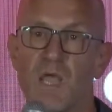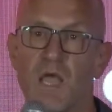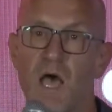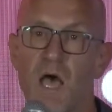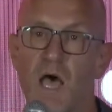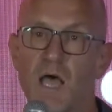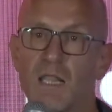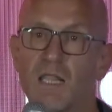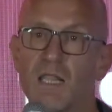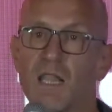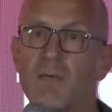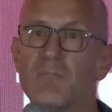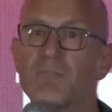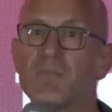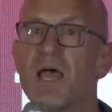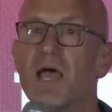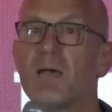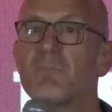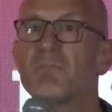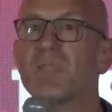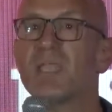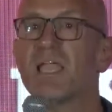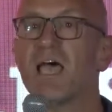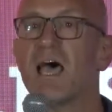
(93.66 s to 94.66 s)

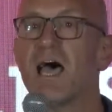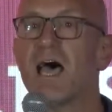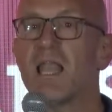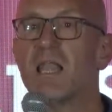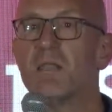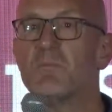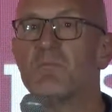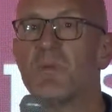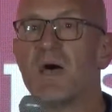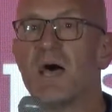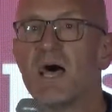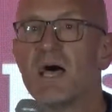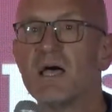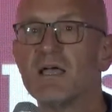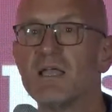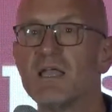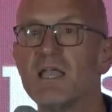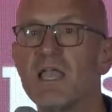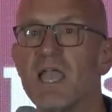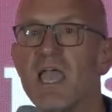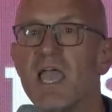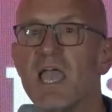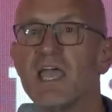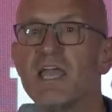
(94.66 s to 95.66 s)
Alumna Michal Bar,
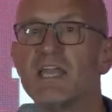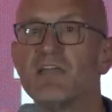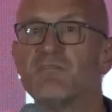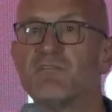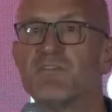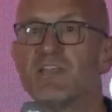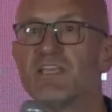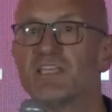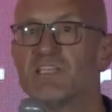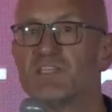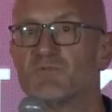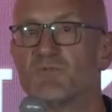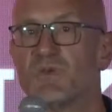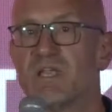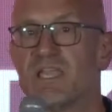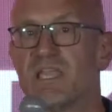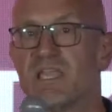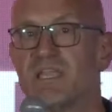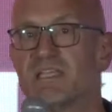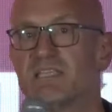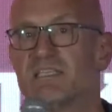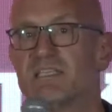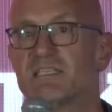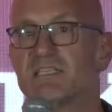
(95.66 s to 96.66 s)
head of
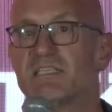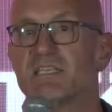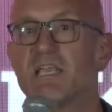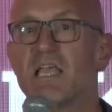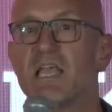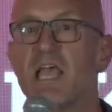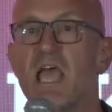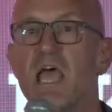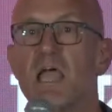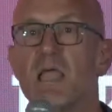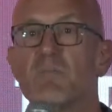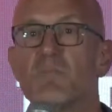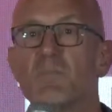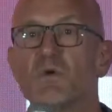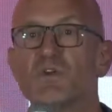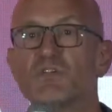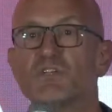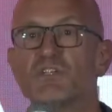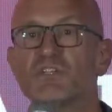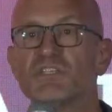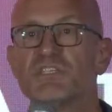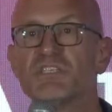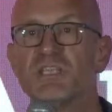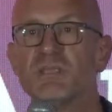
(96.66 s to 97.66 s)
Israel's
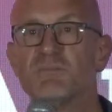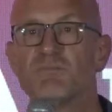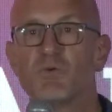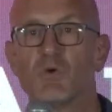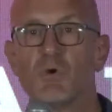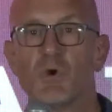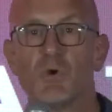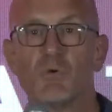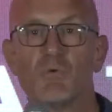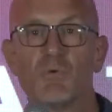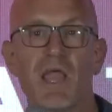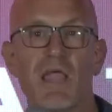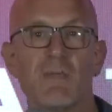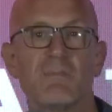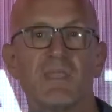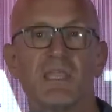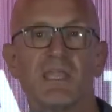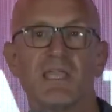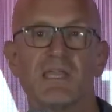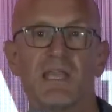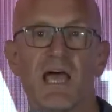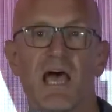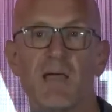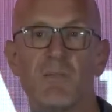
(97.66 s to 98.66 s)
Emergency
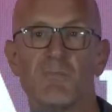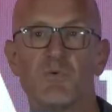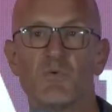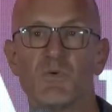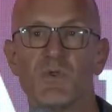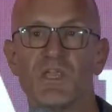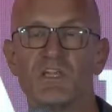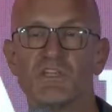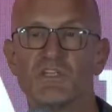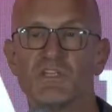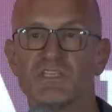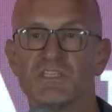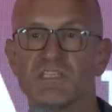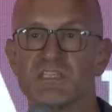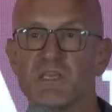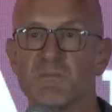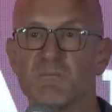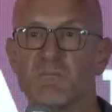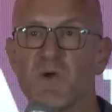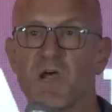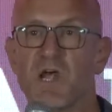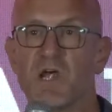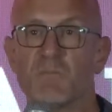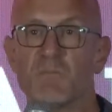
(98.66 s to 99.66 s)
Programming and Operations
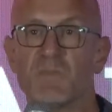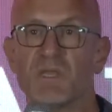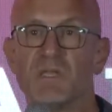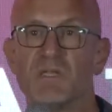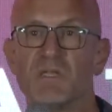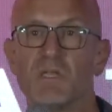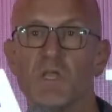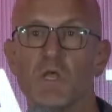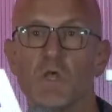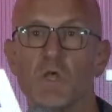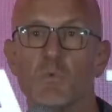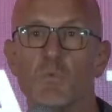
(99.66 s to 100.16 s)
Department,